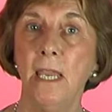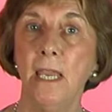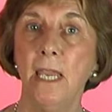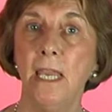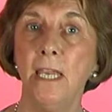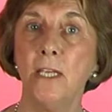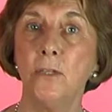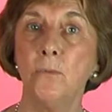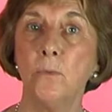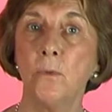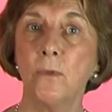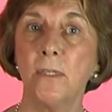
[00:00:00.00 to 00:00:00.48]

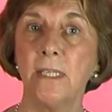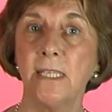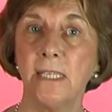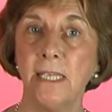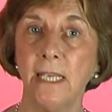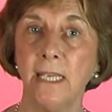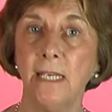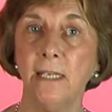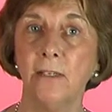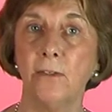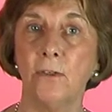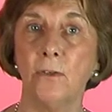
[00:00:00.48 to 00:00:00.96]
it will
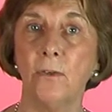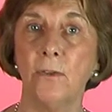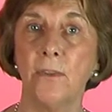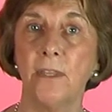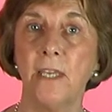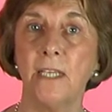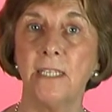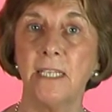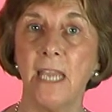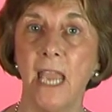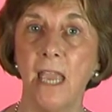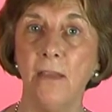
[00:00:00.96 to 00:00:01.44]
signal
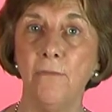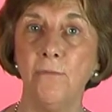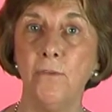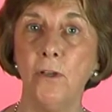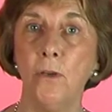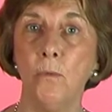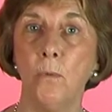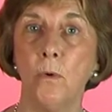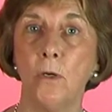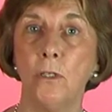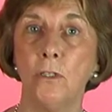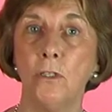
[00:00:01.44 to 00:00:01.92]
that
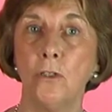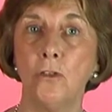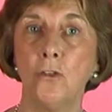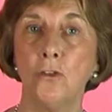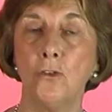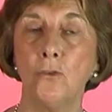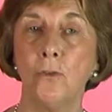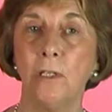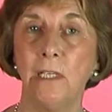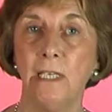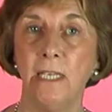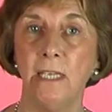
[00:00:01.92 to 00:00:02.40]
everyone
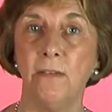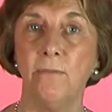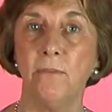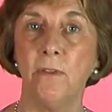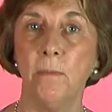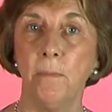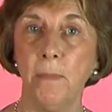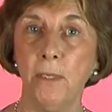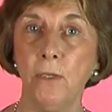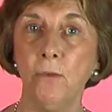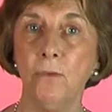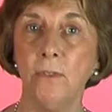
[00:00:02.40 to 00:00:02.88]
should leave
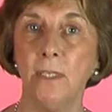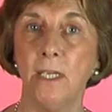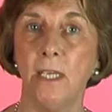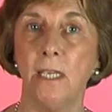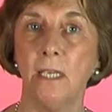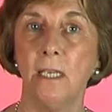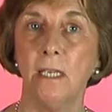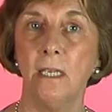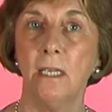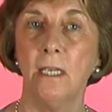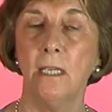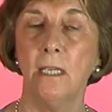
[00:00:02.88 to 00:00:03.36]
the building.